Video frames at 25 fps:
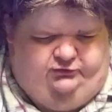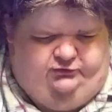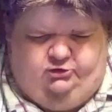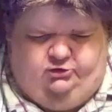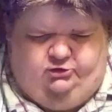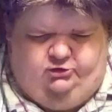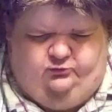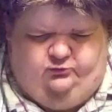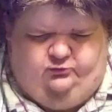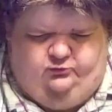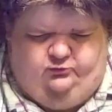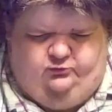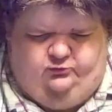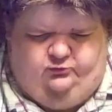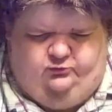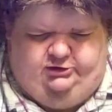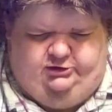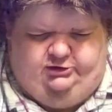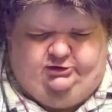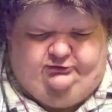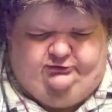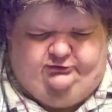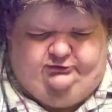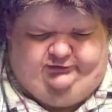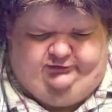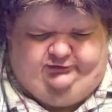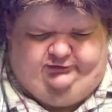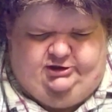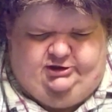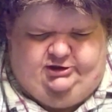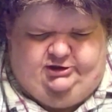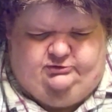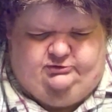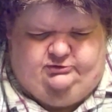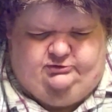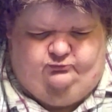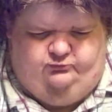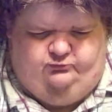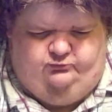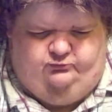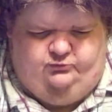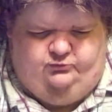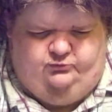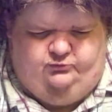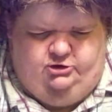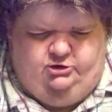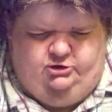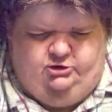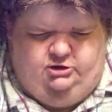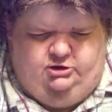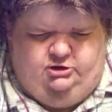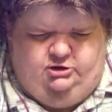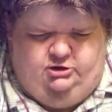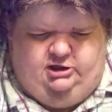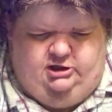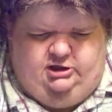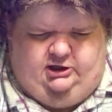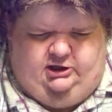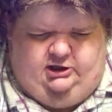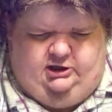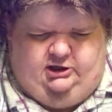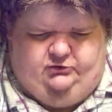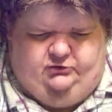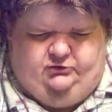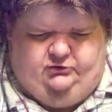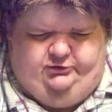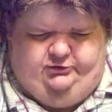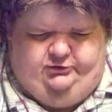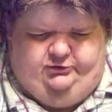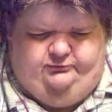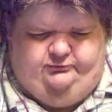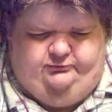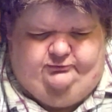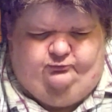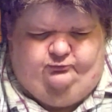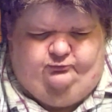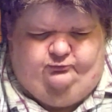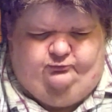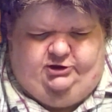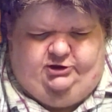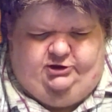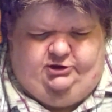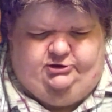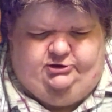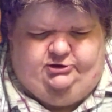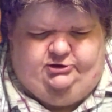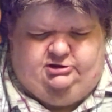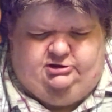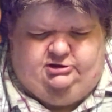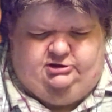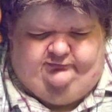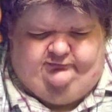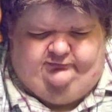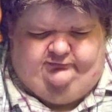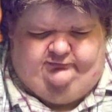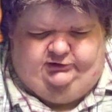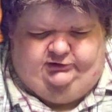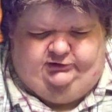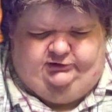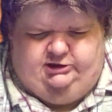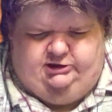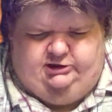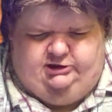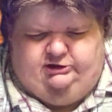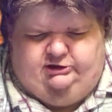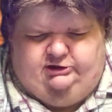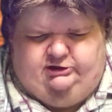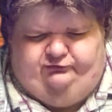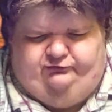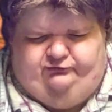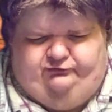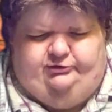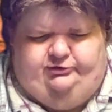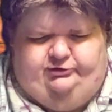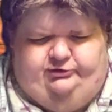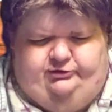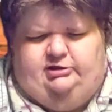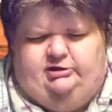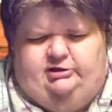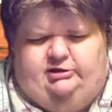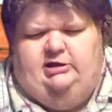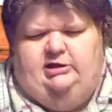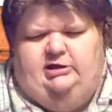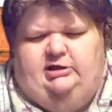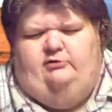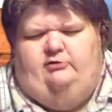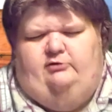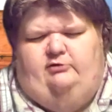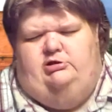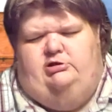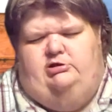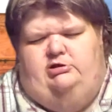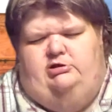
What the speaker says: understand how the weather and everything is in that region.